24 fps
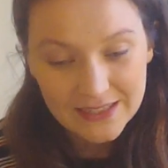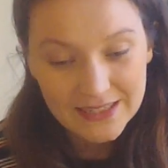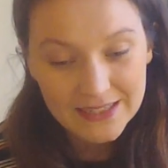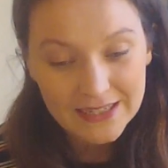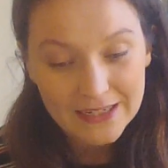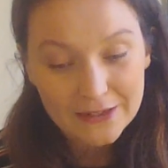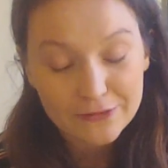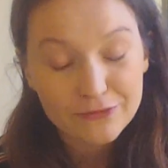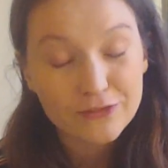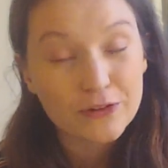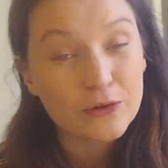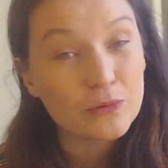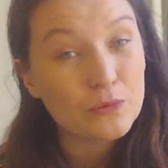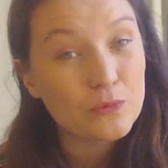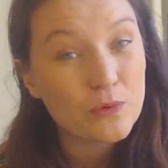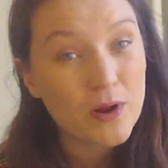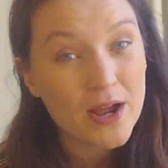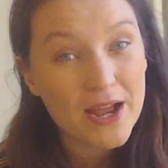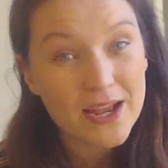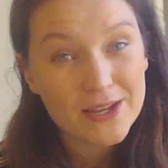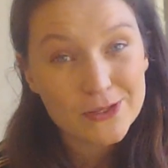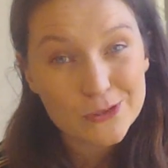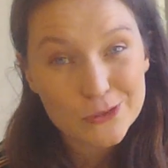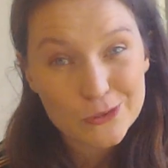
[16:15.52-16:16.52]
If it
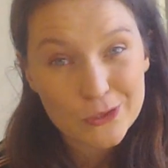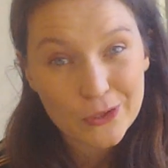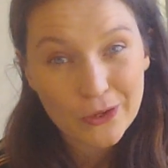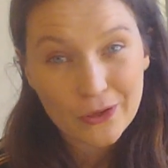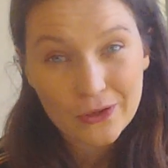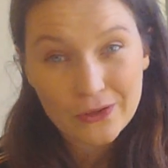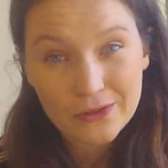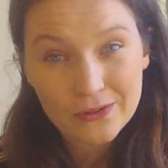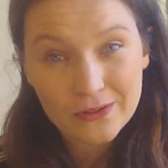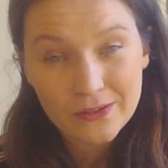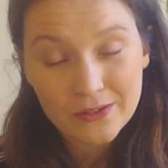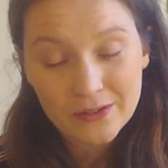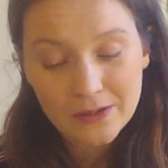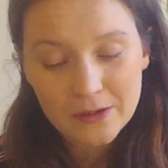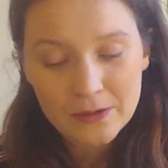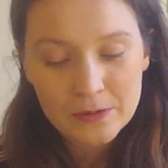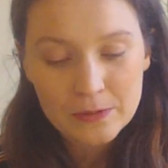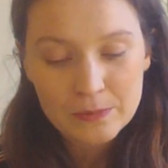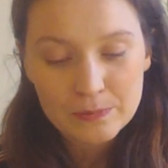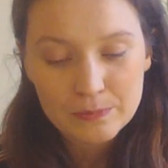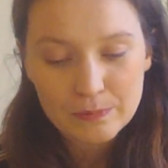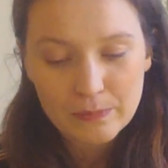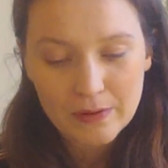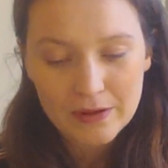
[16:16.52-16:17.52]
were so,
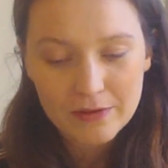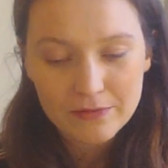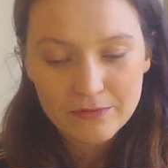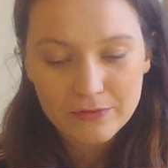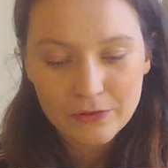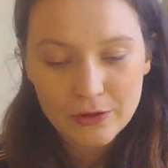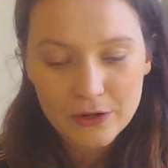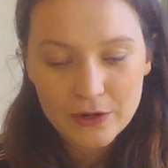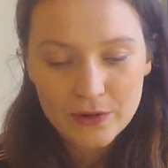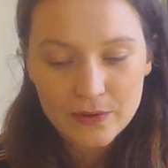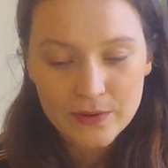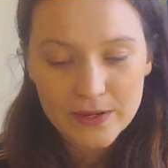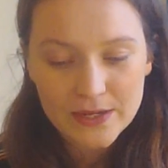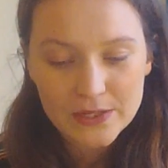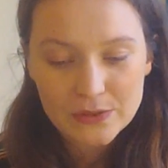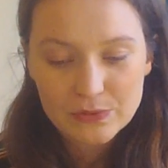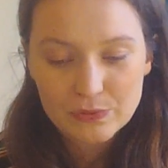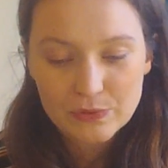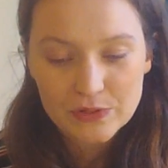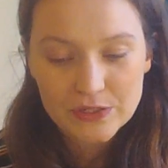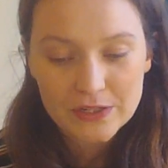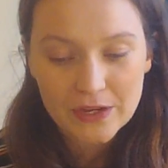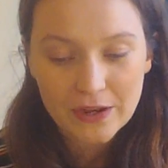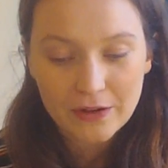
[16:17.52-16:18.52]
my followers
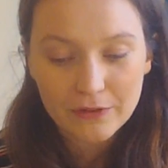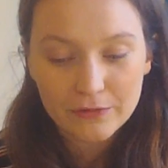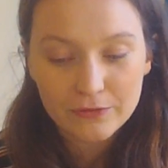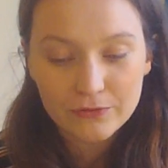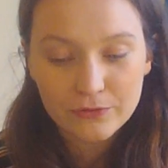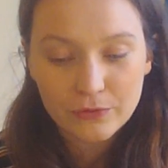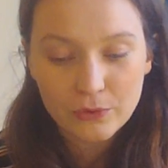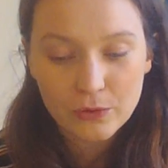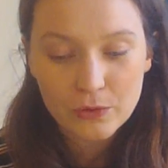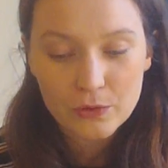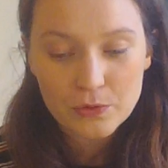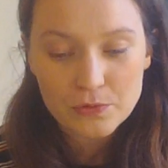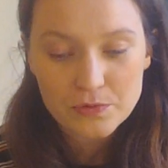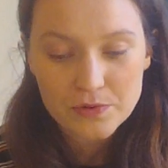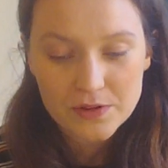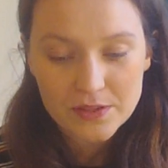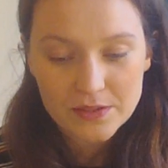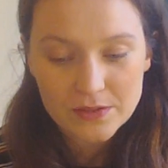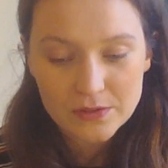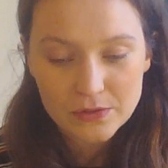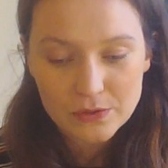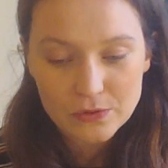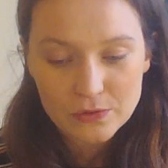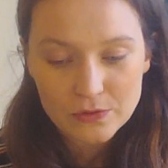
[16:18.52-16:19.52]
would have fought with
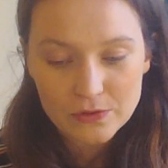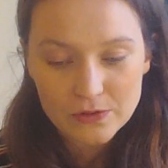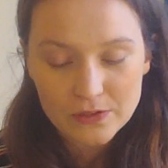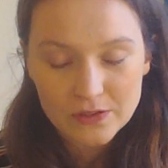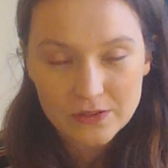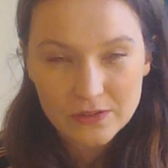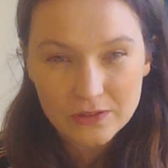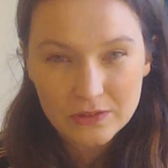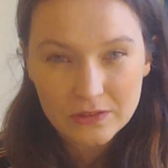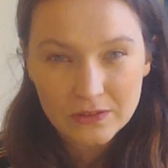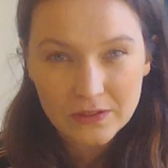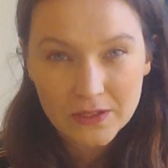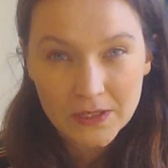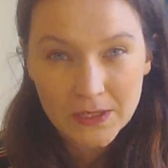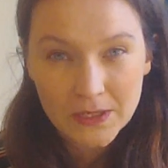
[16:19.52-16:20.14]
swords."